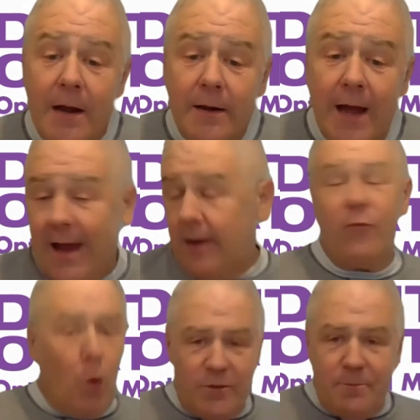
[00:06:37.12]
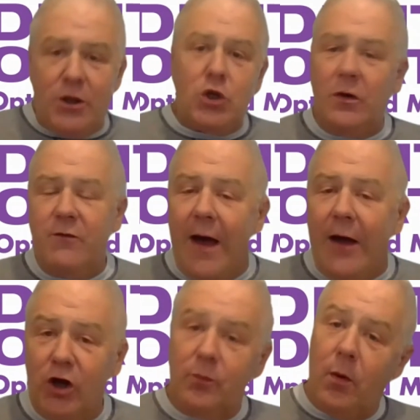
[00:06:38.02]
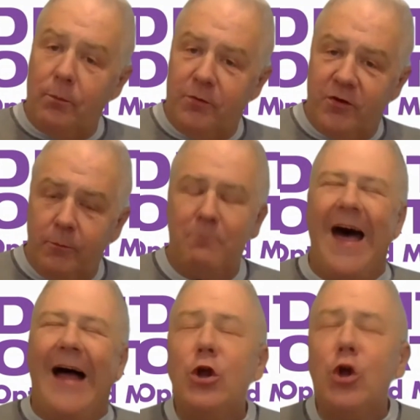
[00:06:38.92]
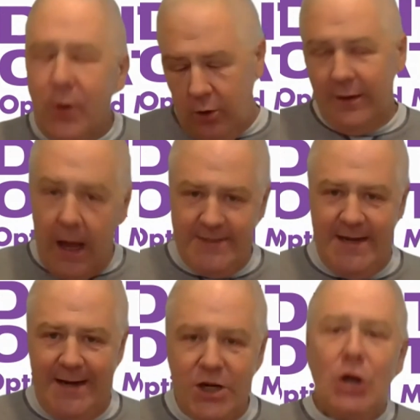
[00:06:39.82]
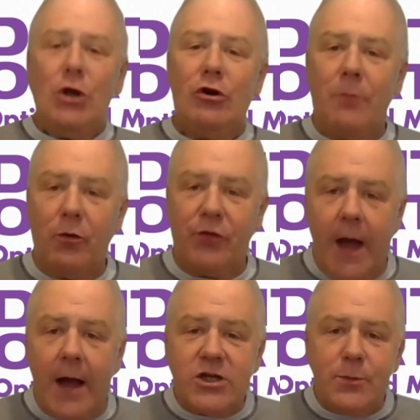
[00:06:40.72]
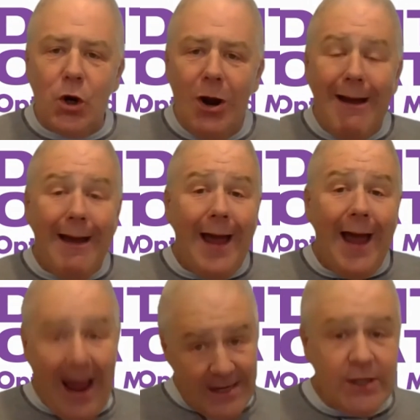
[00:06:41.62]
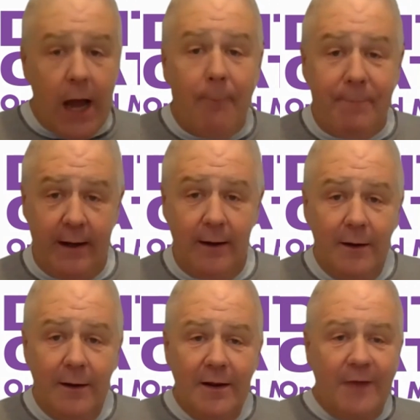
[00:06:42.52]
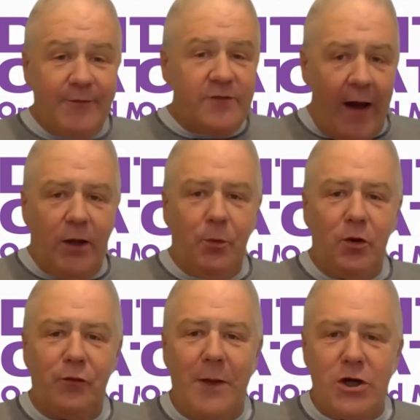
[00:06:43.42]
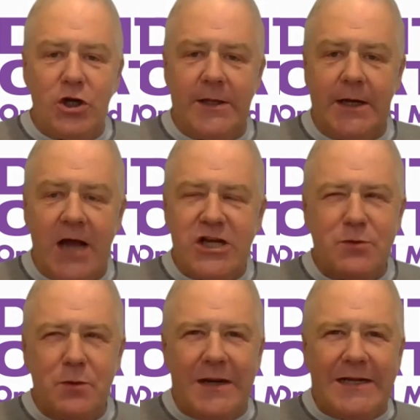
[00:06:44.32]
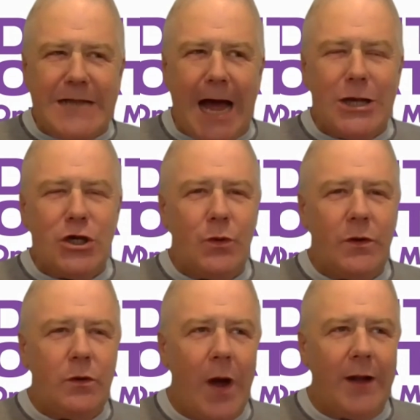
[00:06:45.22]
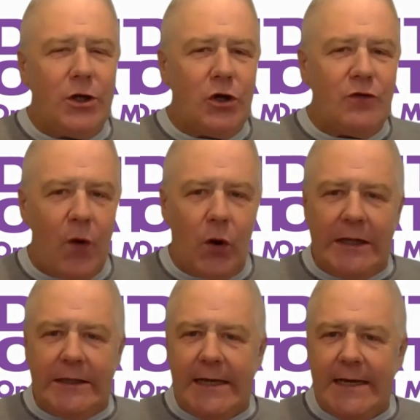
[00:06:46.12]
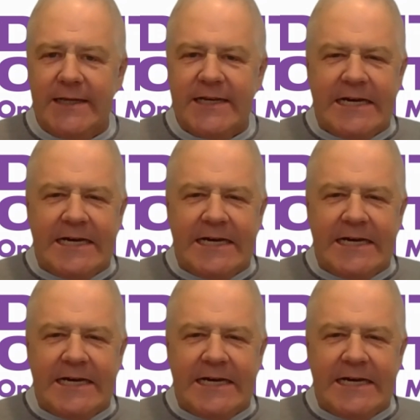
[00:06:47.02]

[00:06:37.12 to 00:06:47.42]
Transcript: And of course, make sure it's valuable content to both the customer and to the company. If it's valuable information to the customer, but it's not doing well in converting leads,